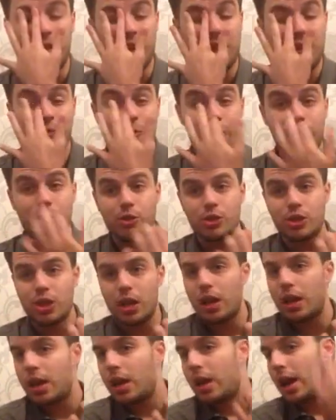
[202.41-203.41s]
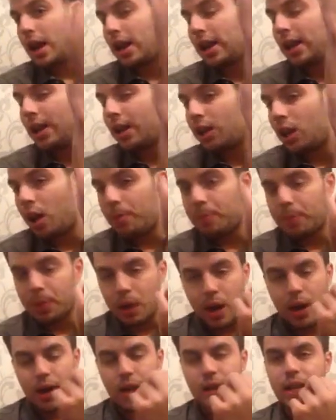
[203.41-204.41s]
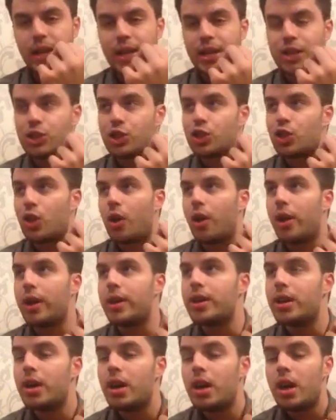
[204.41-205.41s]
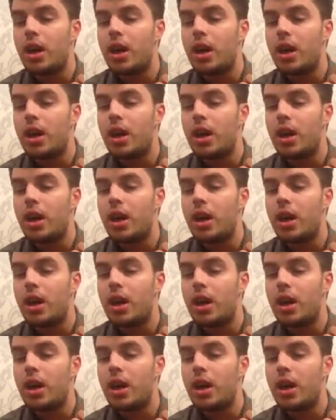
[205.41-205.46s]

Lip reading: and then throws a little uppercut in the inside